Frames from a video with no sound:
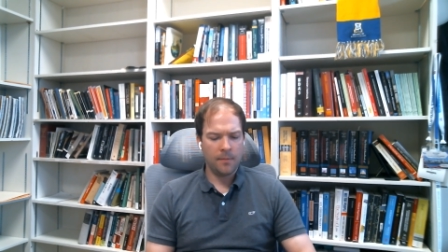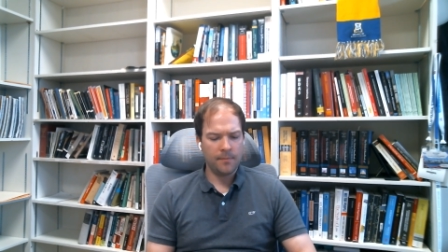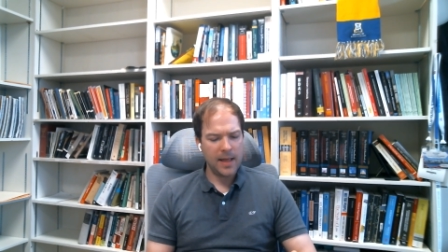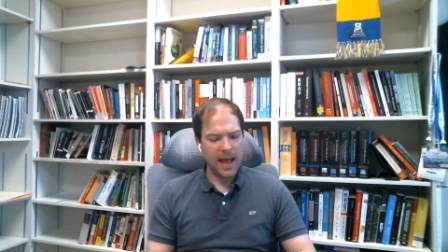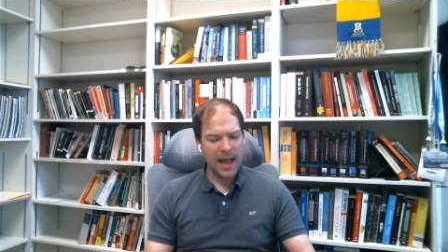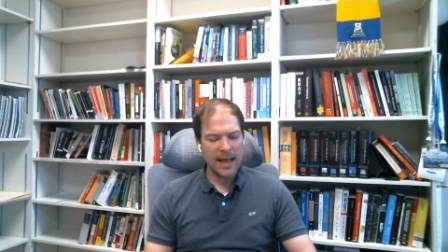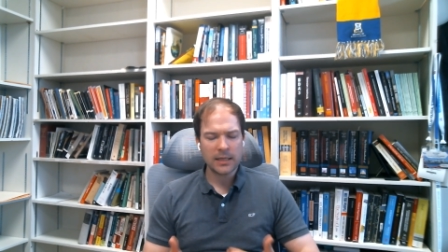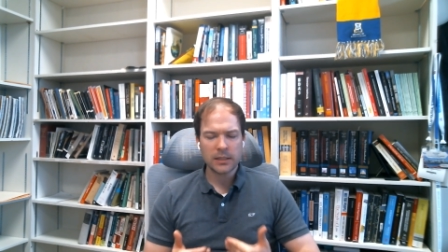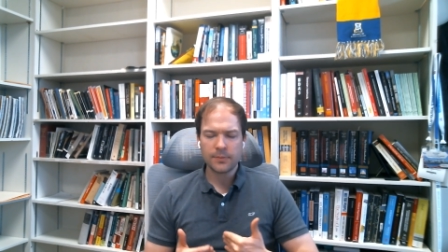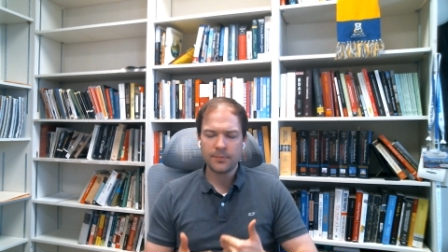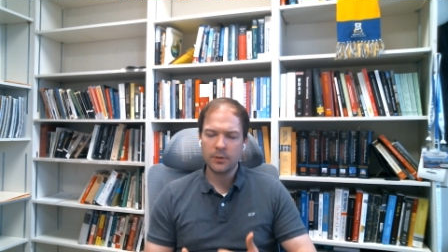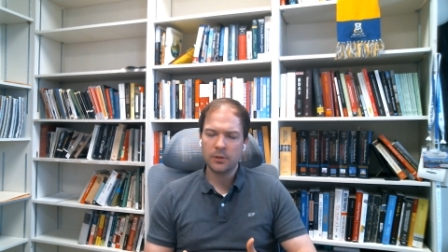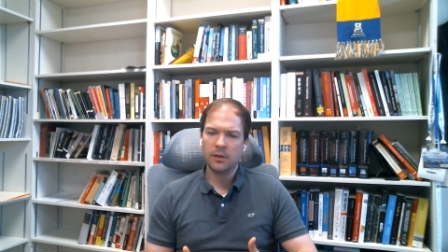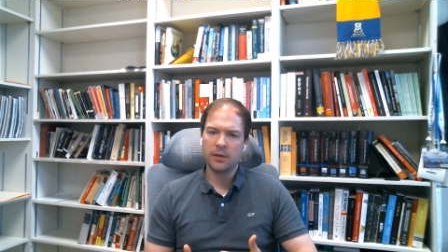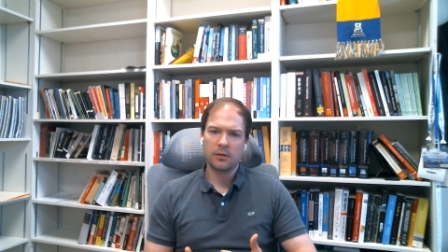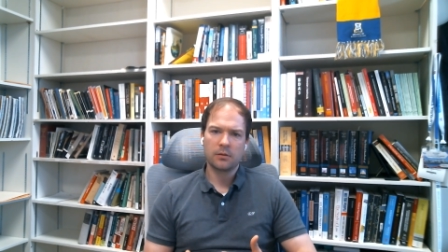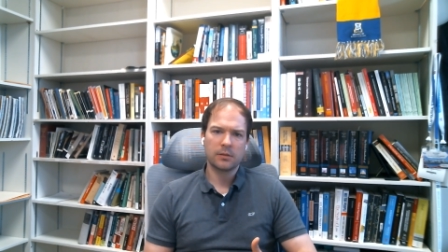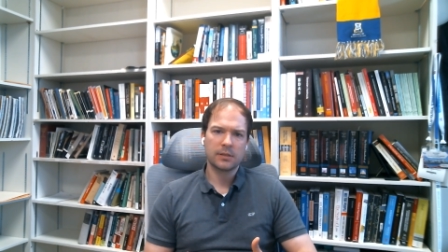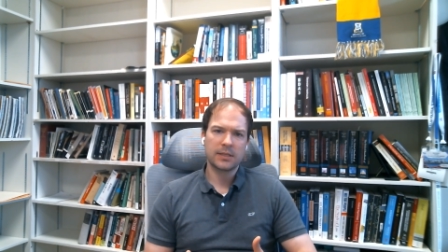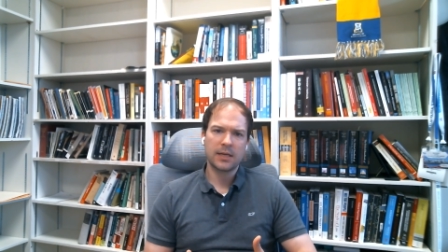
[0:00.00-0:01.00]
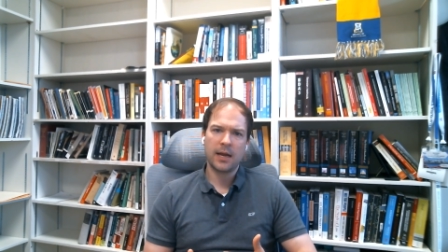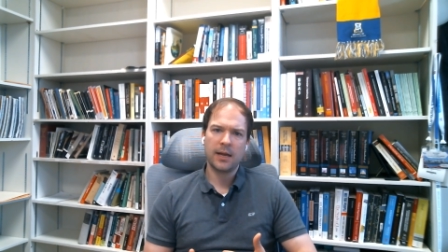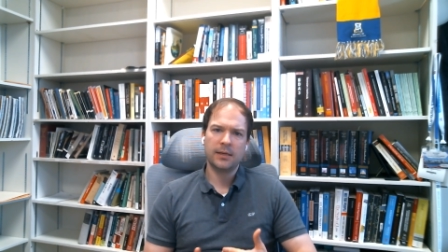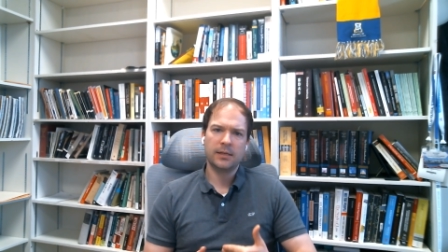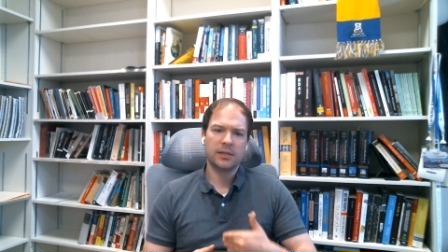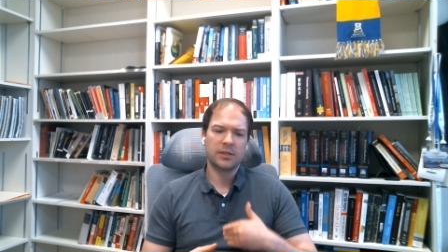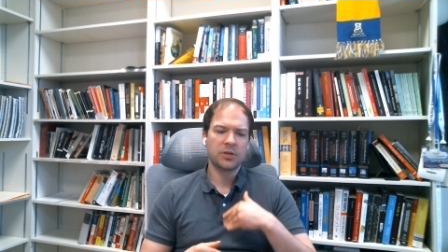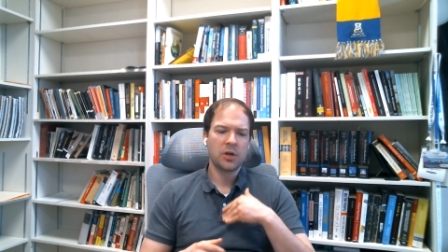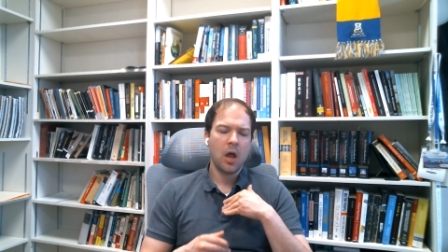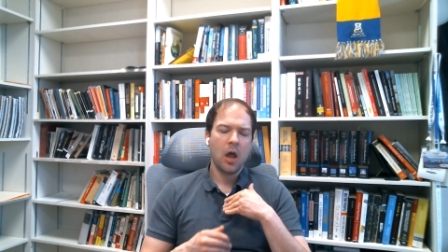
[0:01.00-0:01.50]
As political
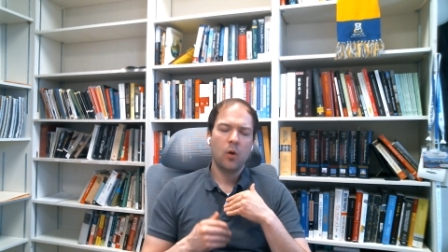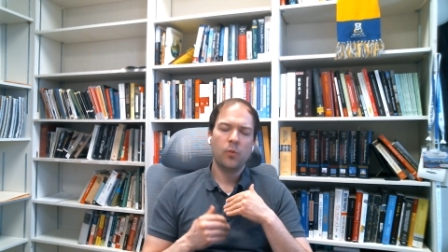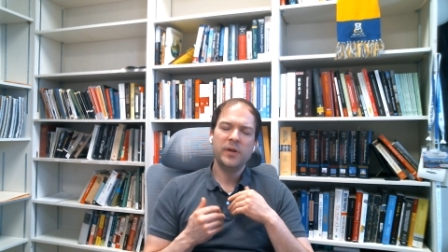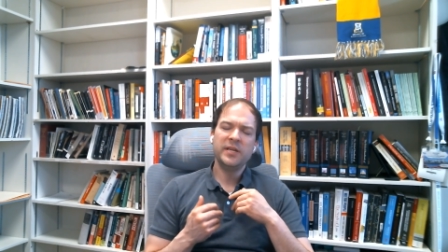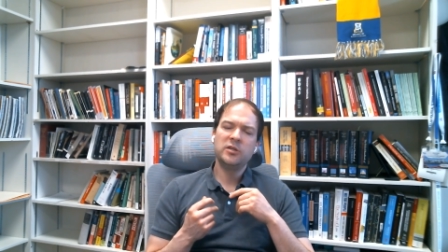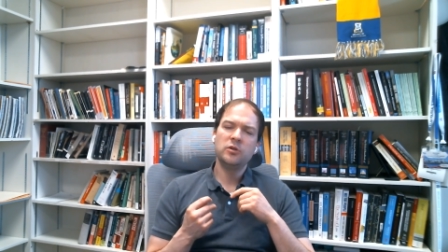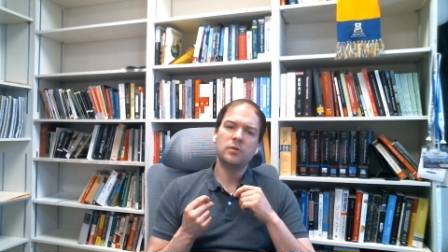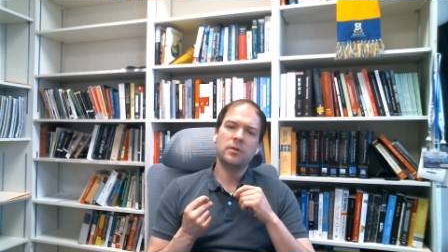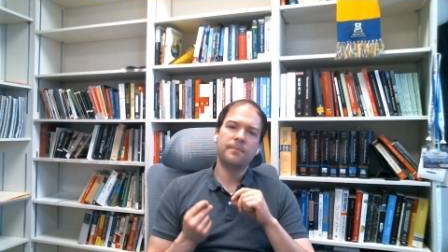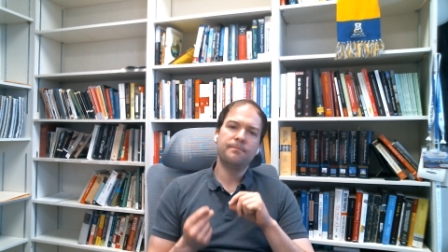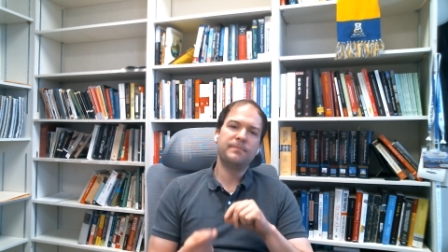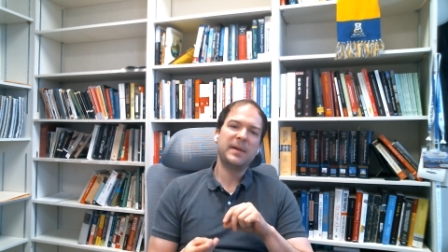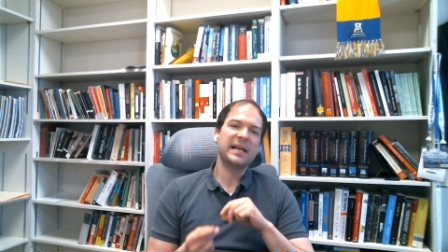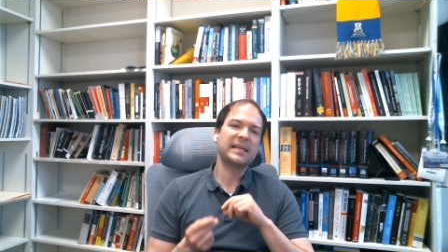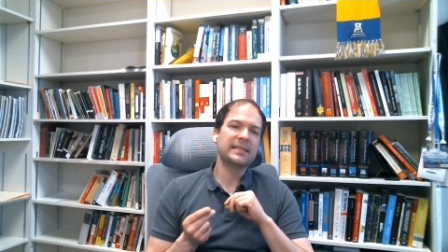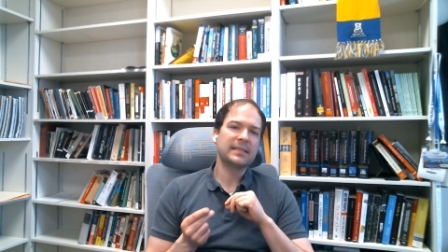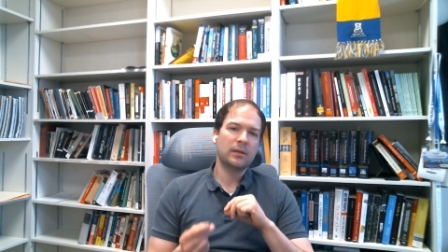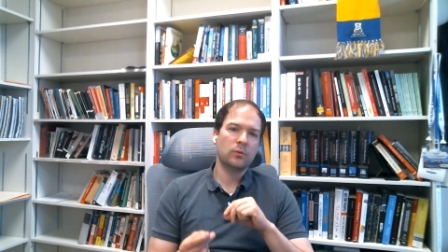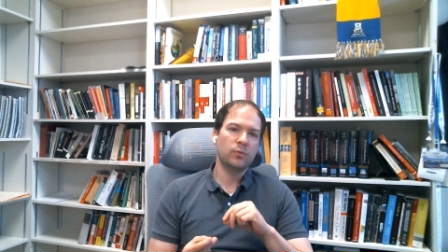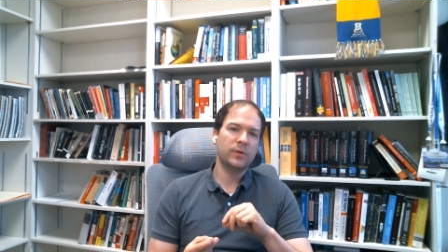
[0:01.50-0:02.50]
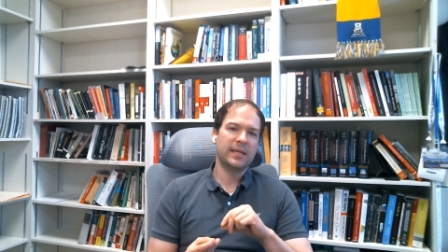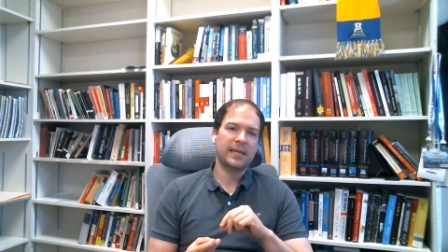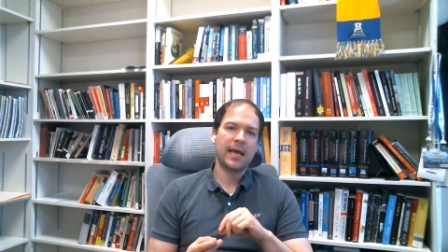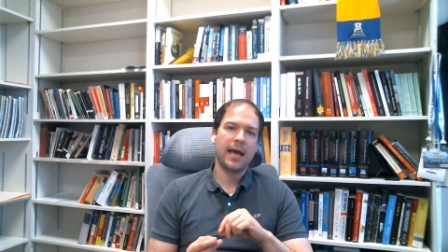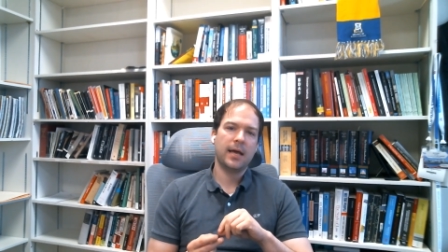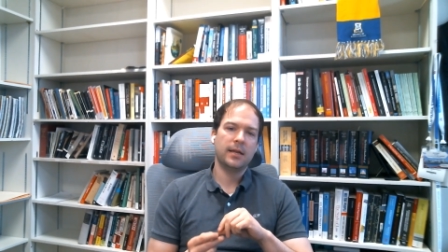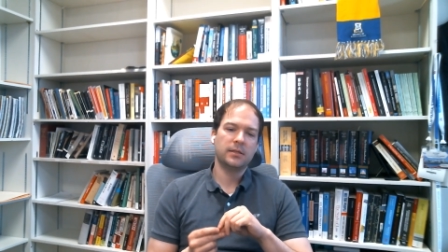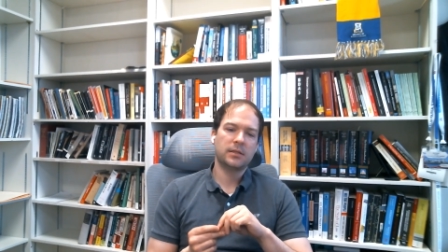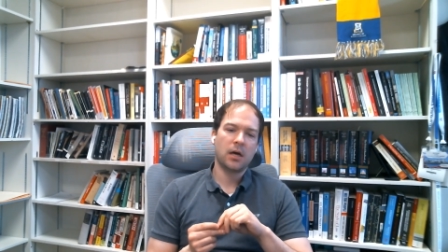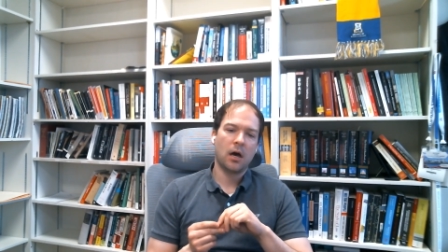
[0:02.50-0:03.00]
scientists, we do the best that we
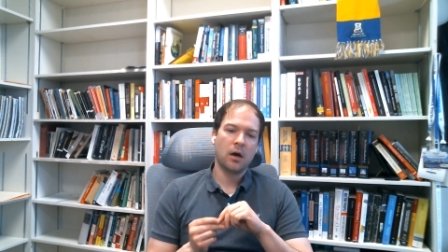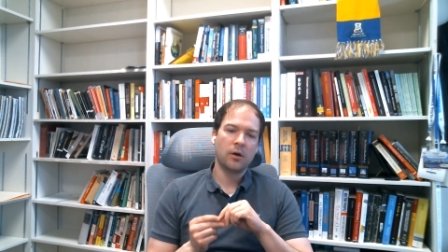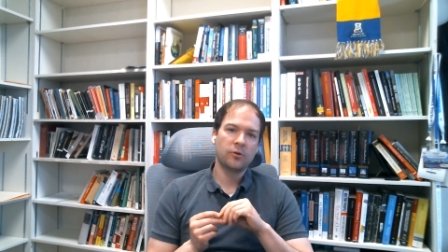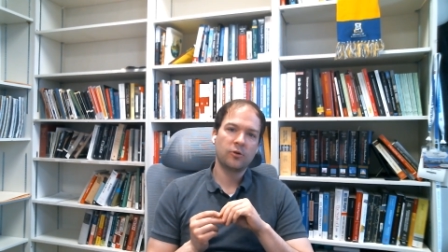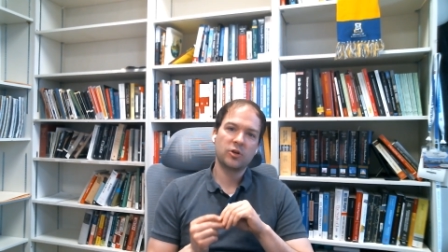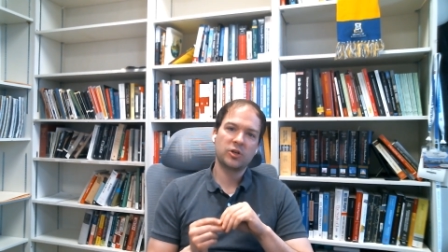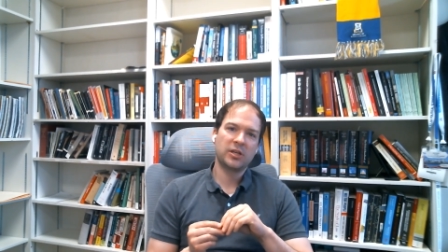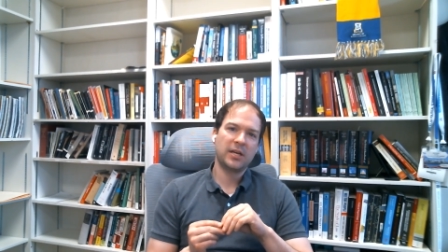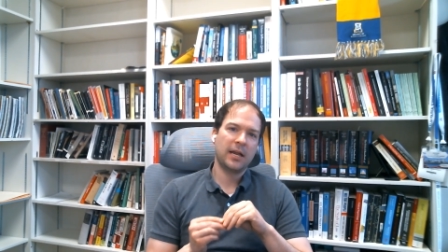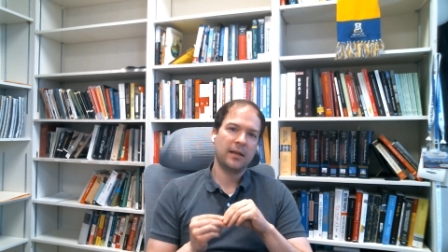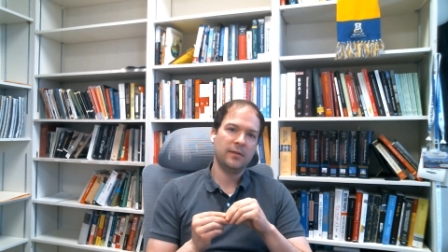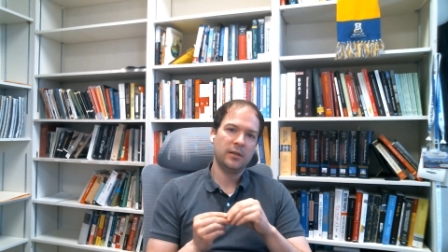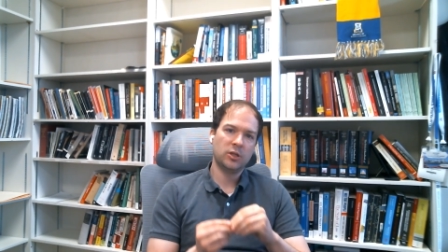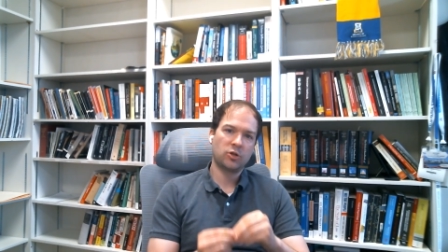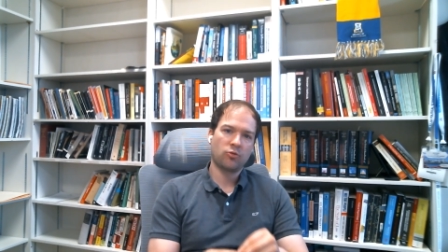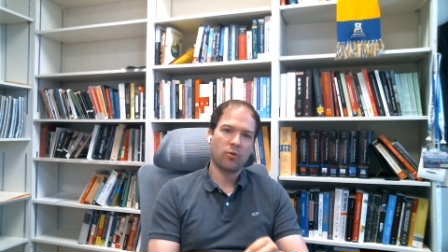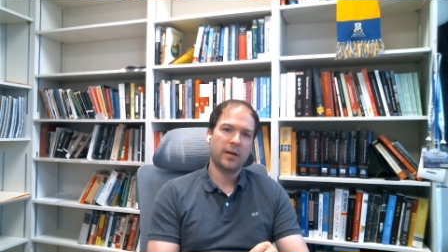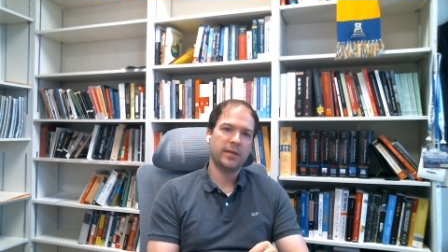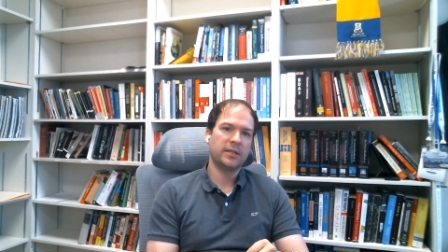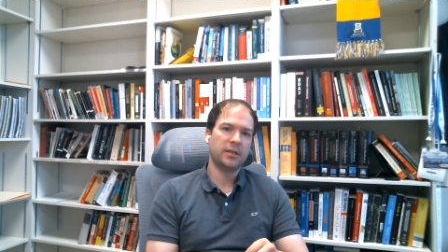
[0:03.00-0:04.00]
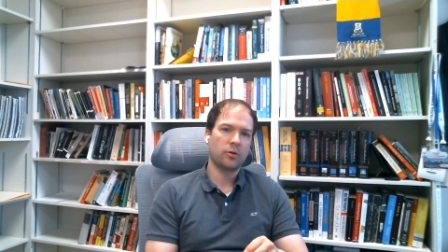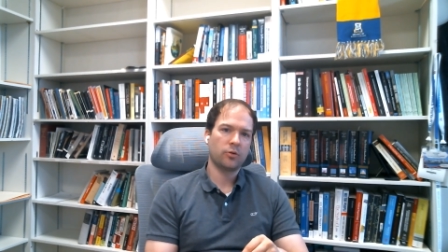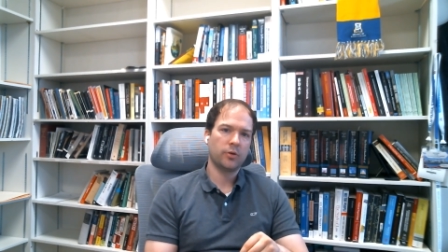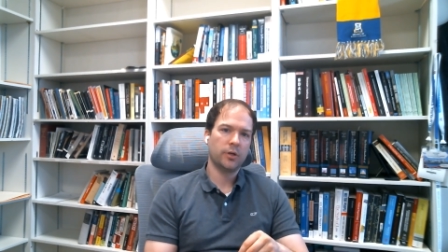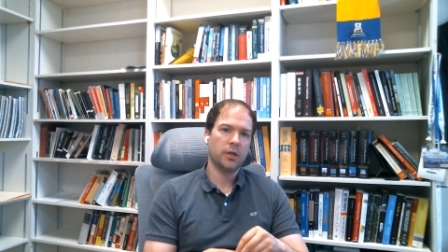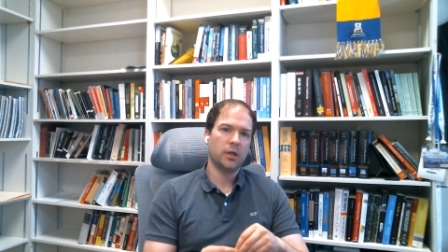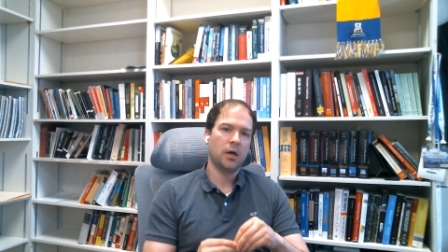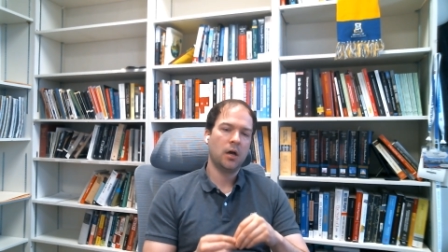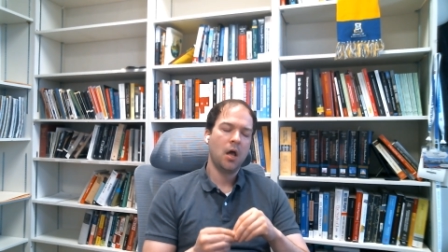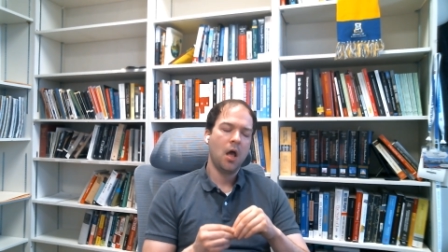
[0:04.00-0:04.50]
can to understand these
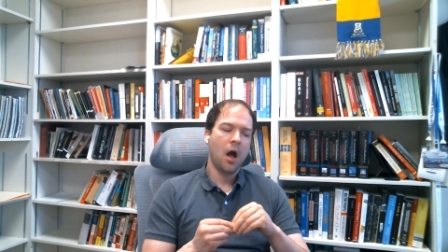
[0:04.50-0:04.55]
criteria,